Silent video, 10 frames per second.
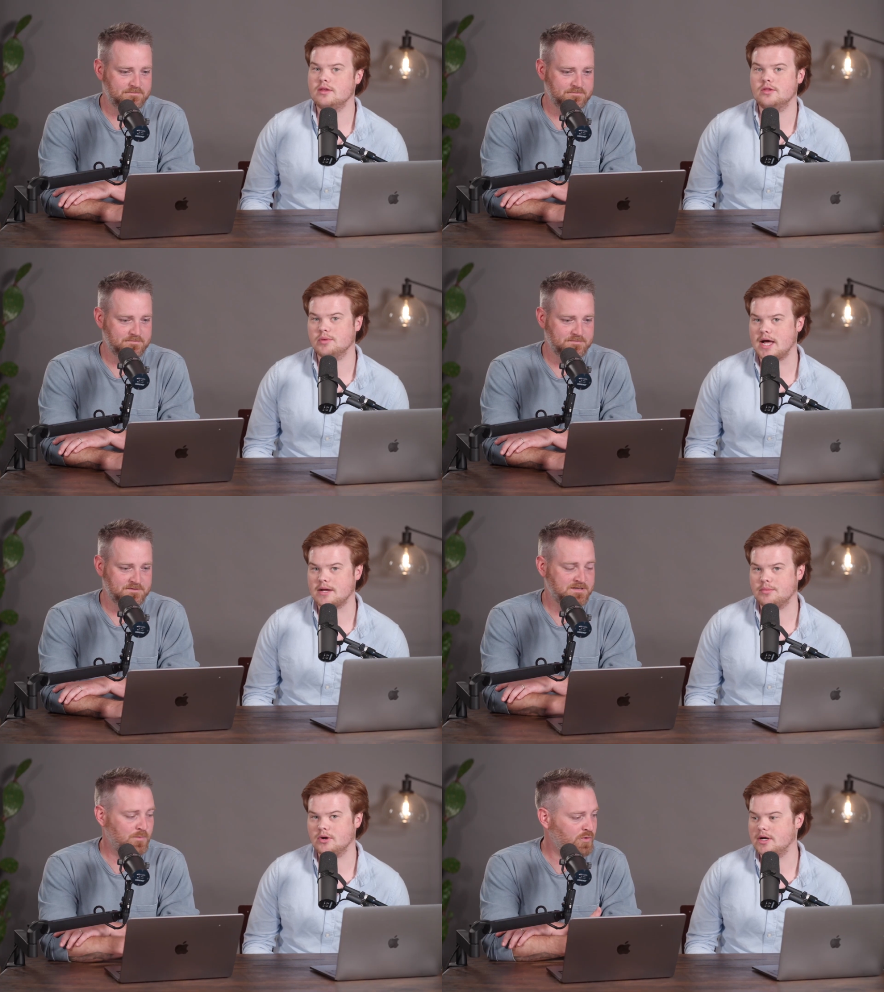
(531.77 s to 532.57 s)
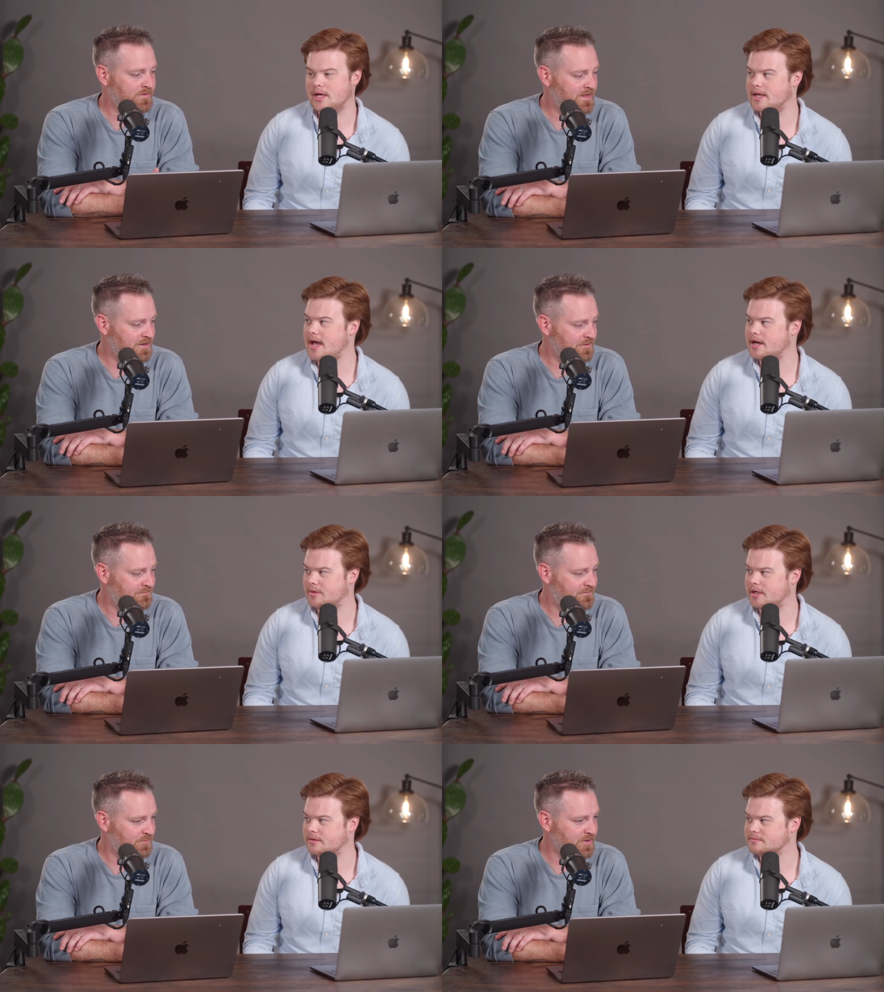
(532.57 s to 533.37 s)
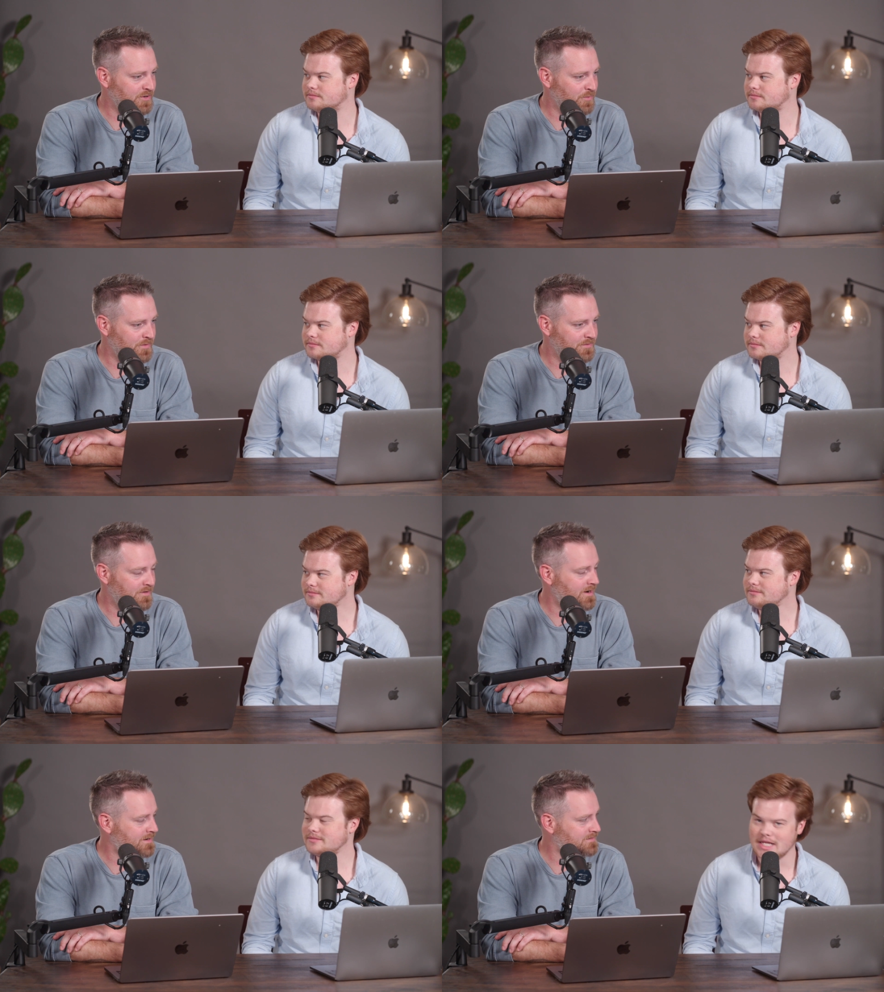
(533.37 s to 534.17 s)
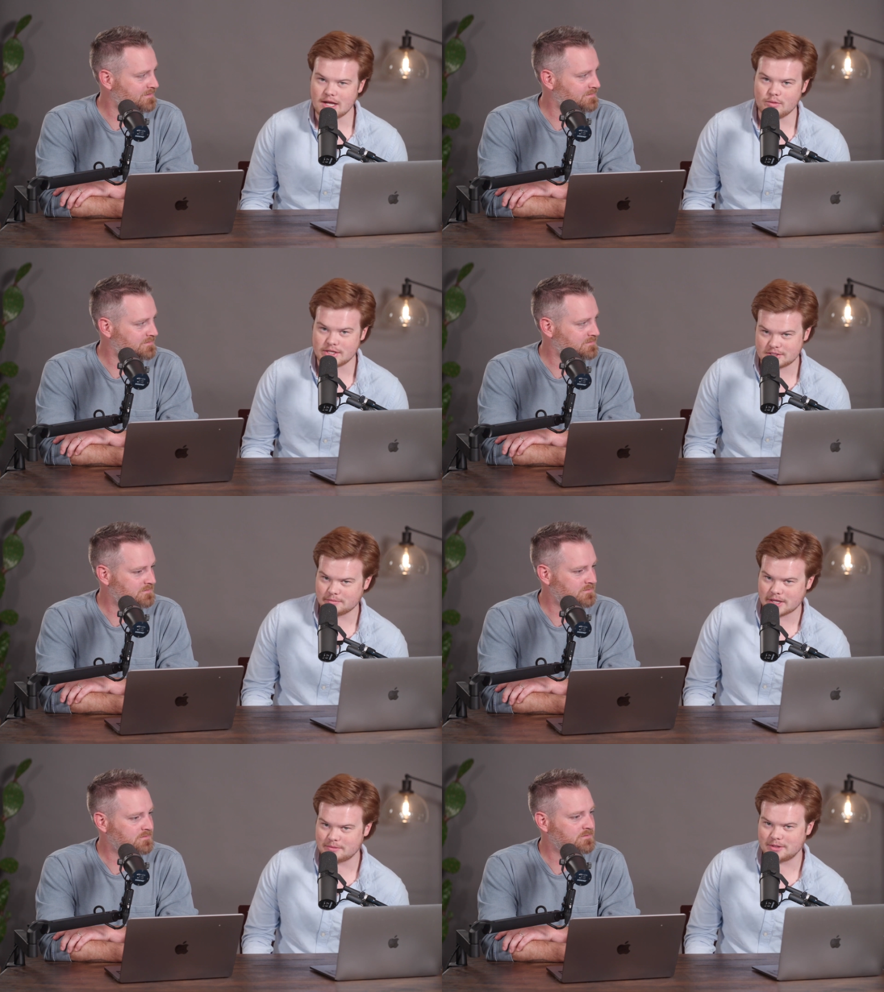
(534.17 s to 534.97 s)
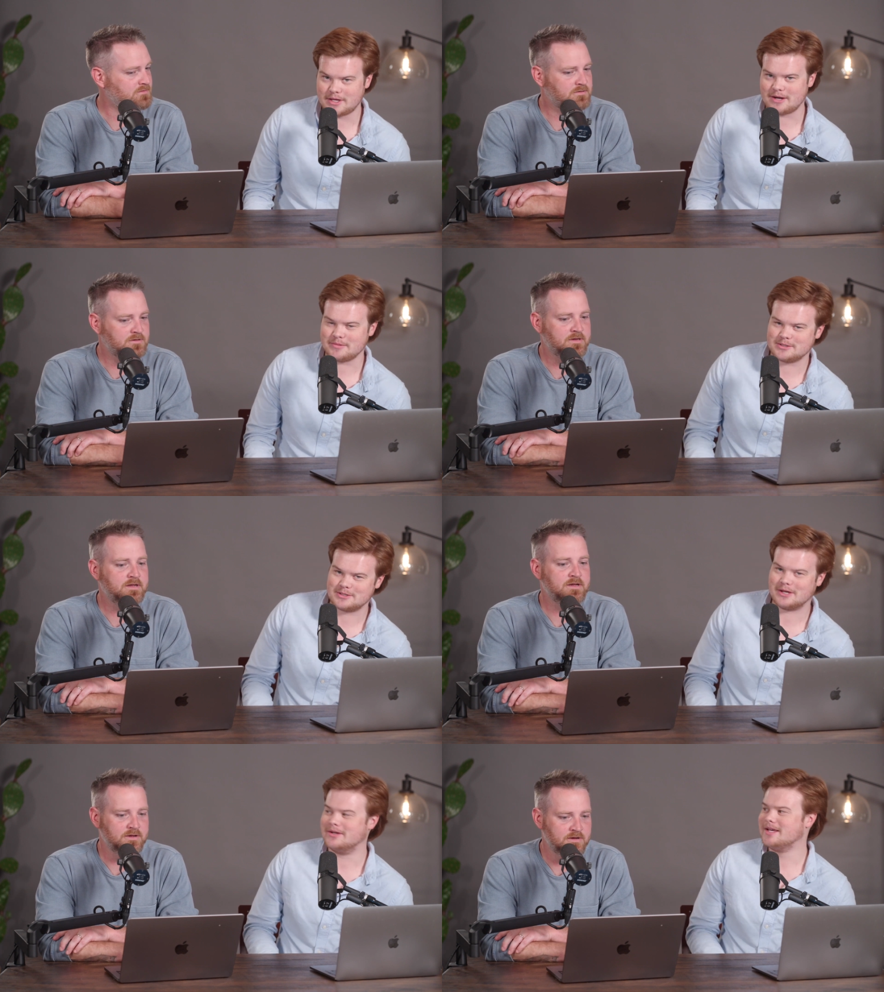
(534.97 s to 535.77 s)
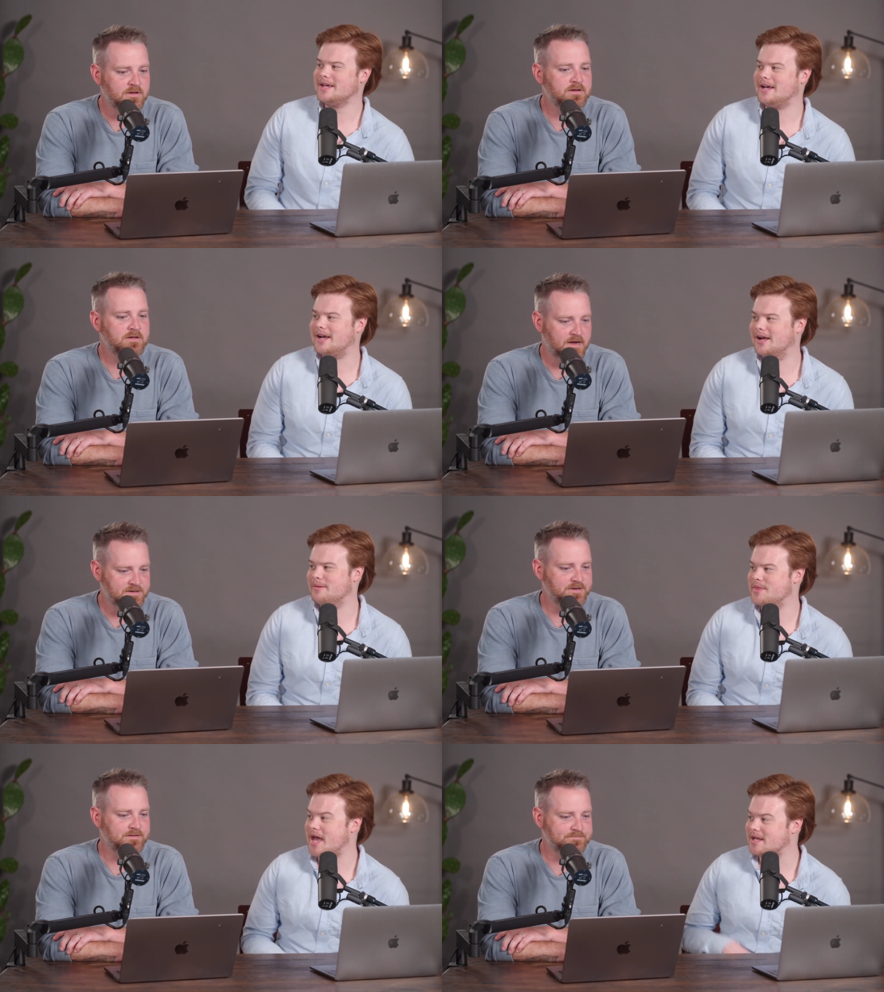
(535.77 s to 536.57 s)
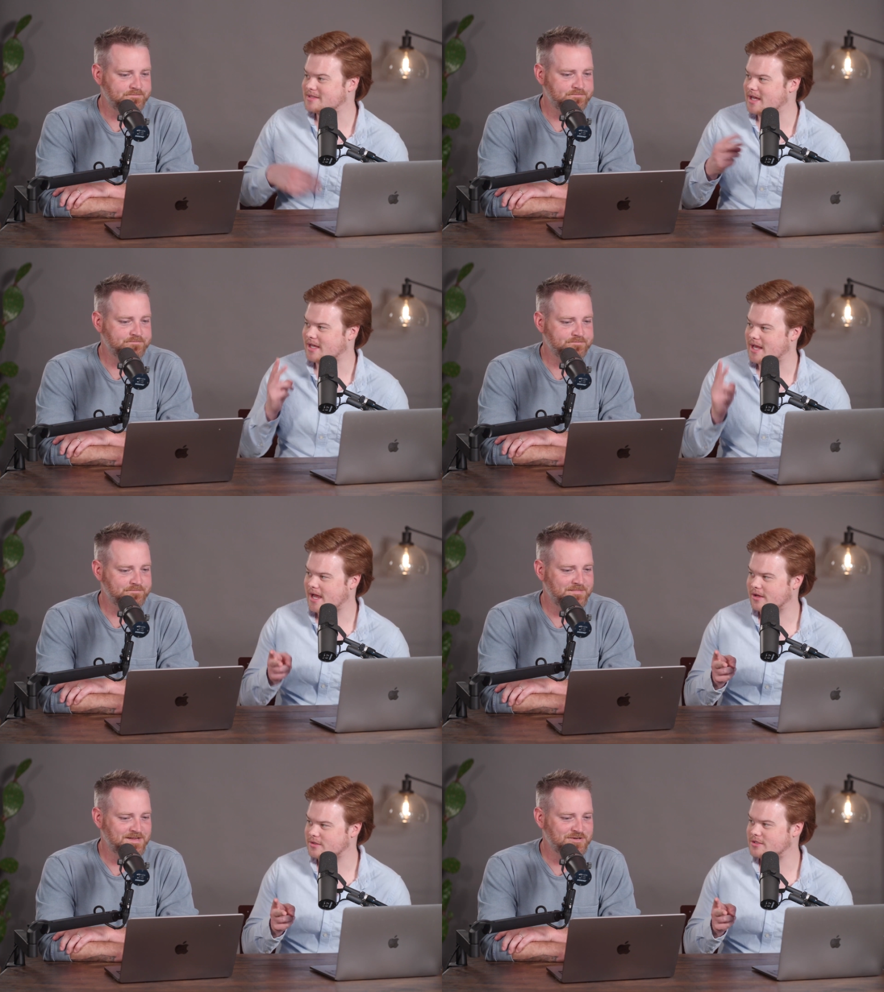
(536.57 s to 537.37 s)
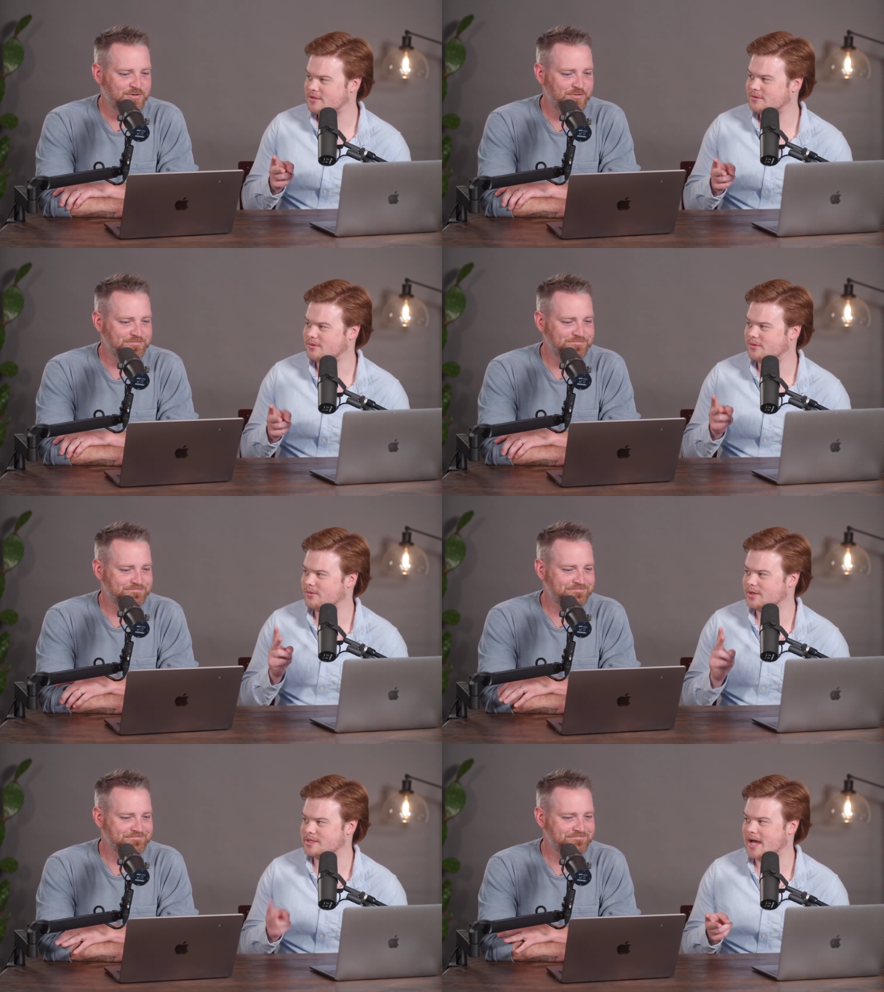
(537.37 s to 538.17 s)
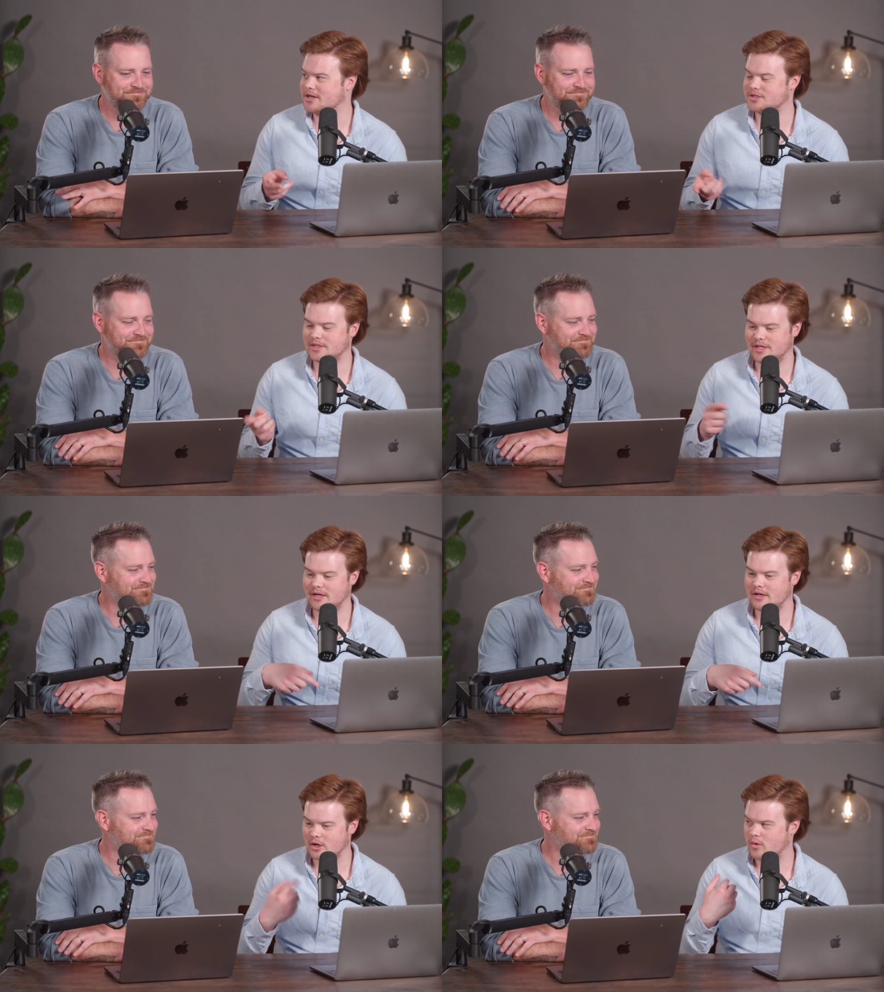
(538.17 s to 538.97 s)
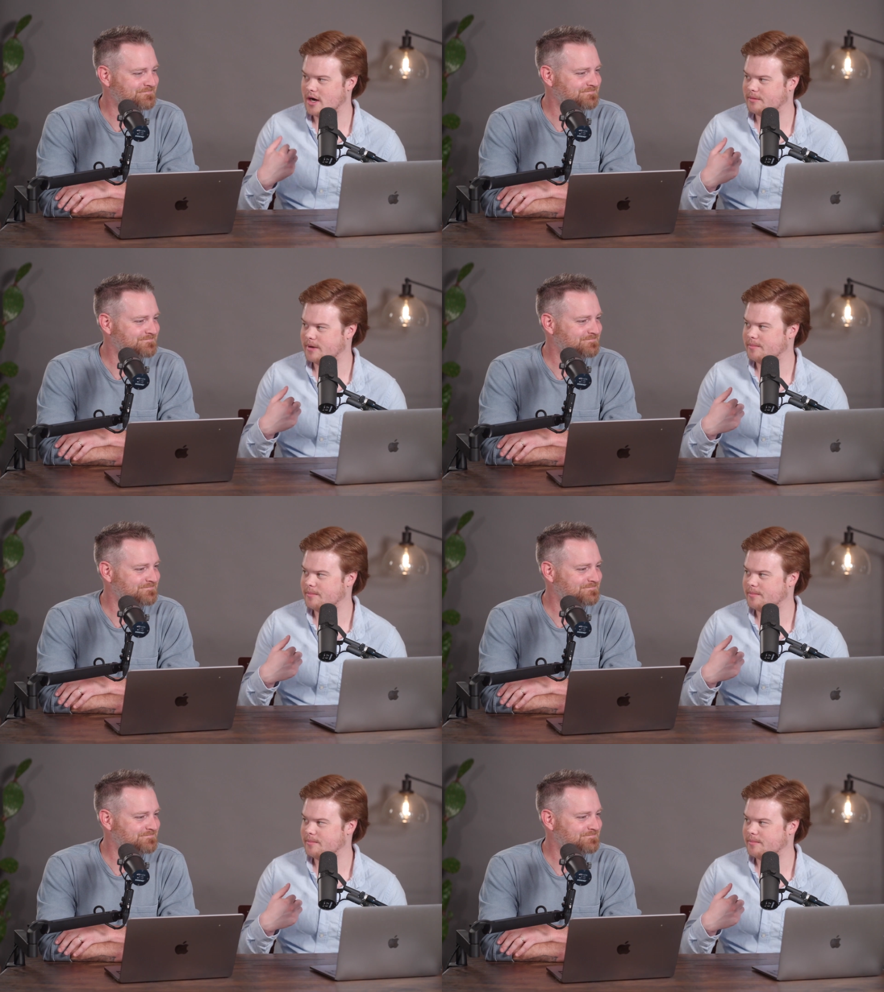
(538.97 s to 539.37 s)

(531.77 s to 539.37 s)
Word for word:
Speaker 1: the Blackbird Somewhere Academy. that you're familiar with, right? I went to the Blackbird Academy, so um, gotcha. that second house. That's cool was actually acquired by